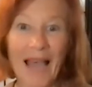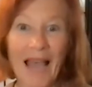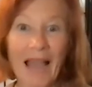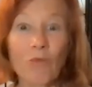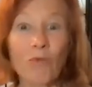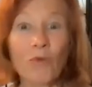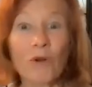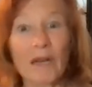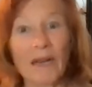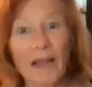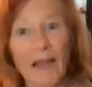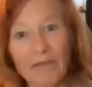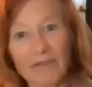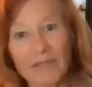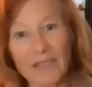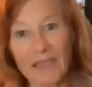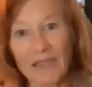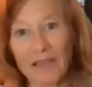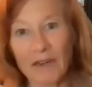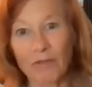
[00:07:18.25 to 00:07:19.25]
I would love
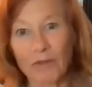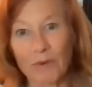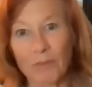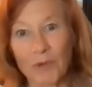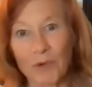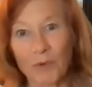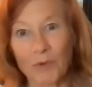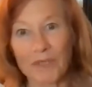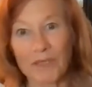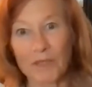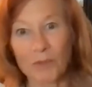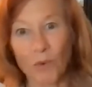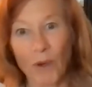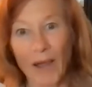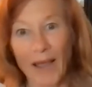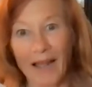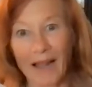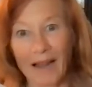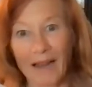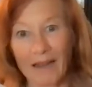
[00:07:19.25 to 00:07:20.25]
to hear from you as
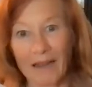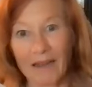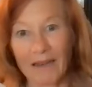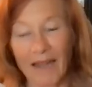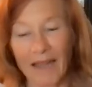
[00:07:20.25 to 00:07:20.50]
well.